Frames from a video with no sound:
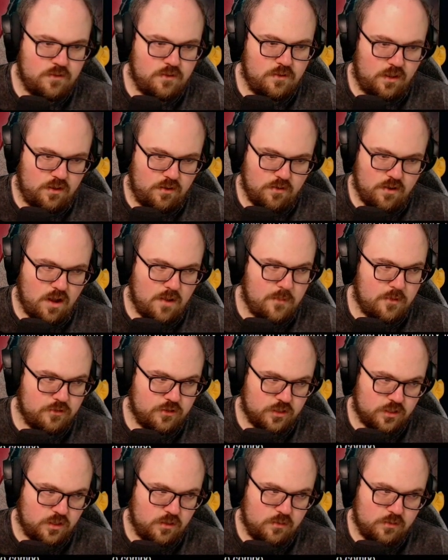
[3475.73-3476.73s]
Like your combo
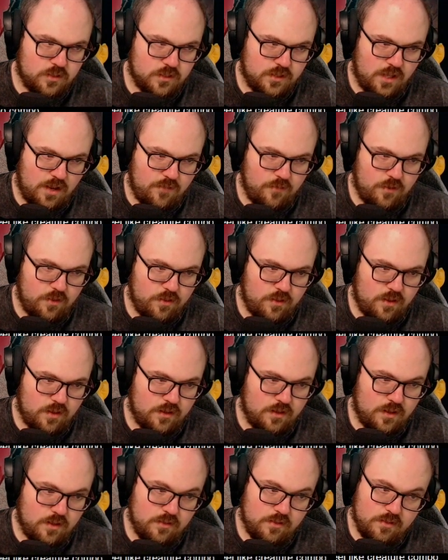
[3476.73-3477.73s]
just loses to everything.
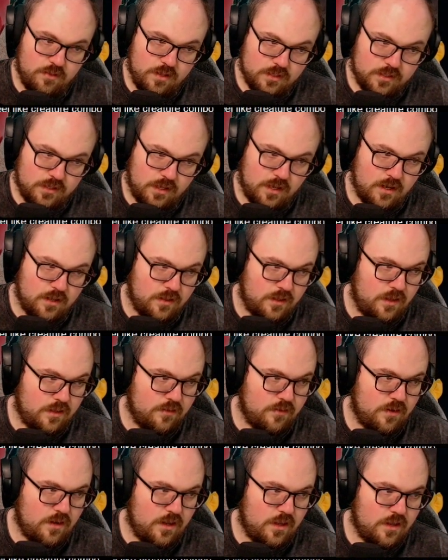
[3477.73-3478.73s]
Now, this hand, on the
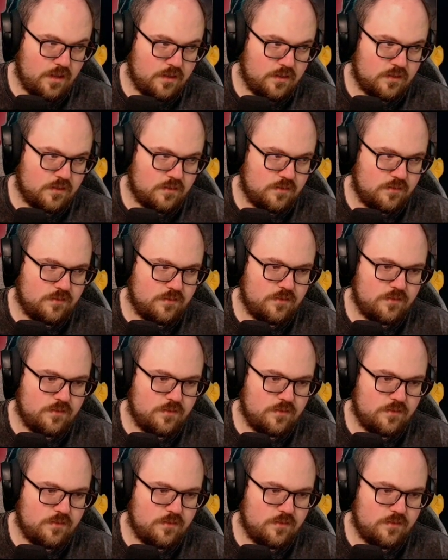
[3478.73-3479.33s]
other hand,